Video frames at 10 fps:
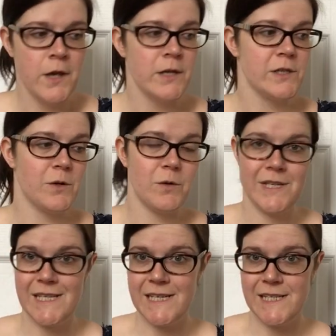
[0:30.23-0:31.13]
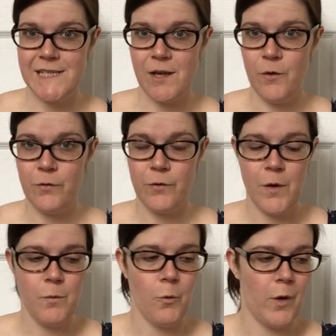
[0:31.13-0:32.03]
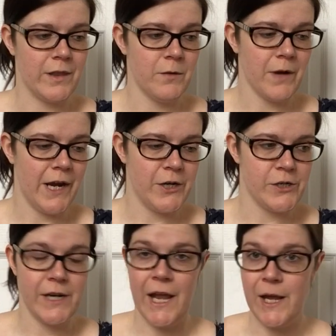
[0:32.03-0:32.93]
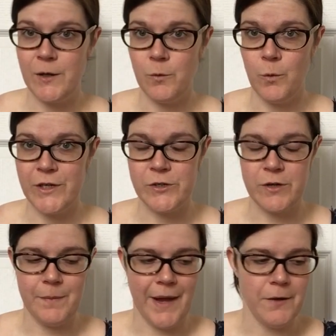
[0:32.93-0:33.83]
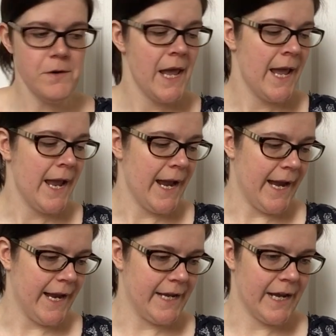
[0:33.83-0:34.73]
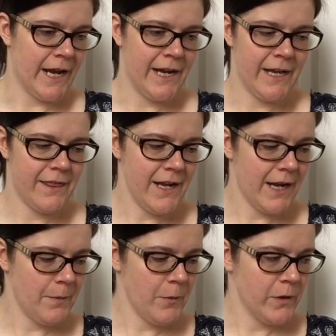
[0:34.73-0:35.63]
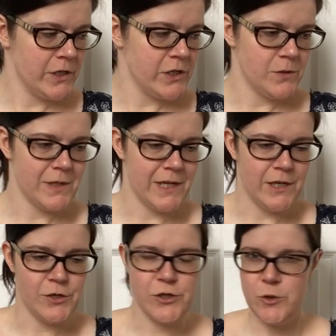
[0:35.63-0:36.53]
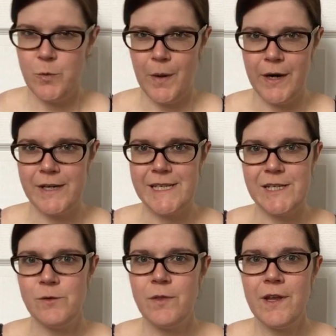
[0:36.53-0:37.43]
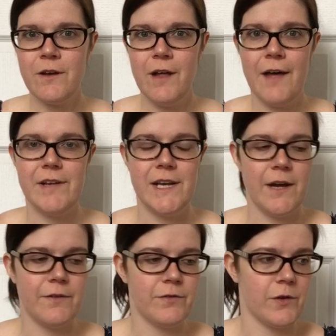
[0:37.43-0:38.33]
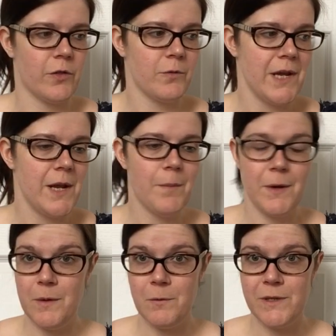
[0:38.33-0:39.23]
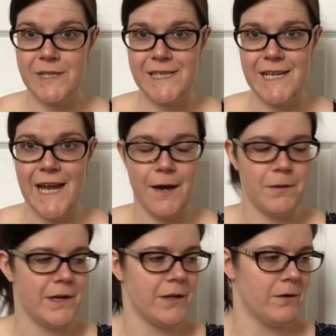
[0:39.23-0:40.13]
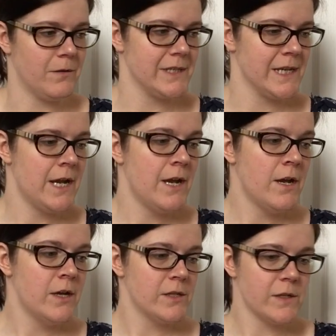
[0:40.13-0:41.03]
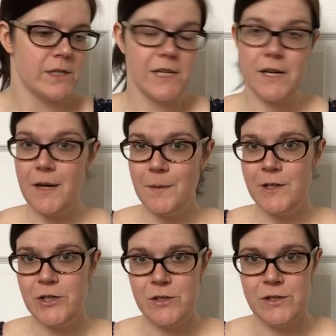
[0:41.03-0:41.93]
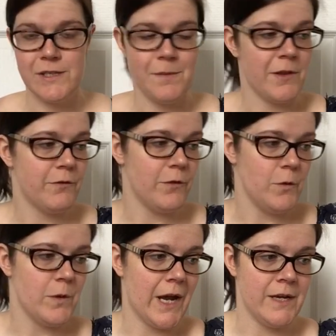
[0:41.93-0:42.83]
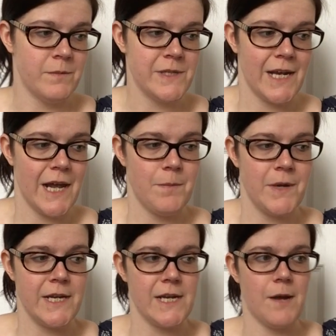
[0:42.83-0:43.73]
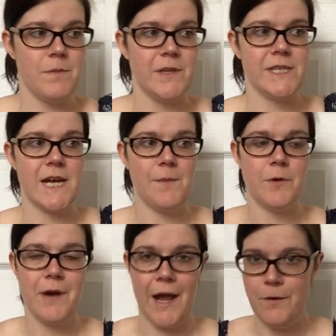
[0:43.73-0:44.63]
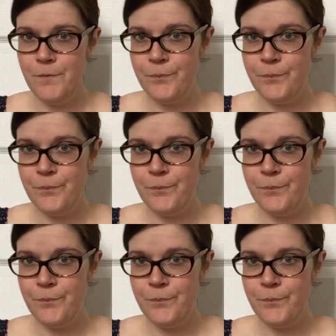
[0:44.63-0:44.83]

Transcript: So this is all from one location and one trip out, and I think I'm going to do it in two parts. I don't think I'll have enough for three, but we will see how it goes. So to start, I'm going to show you some of the food items that I picked up this time around.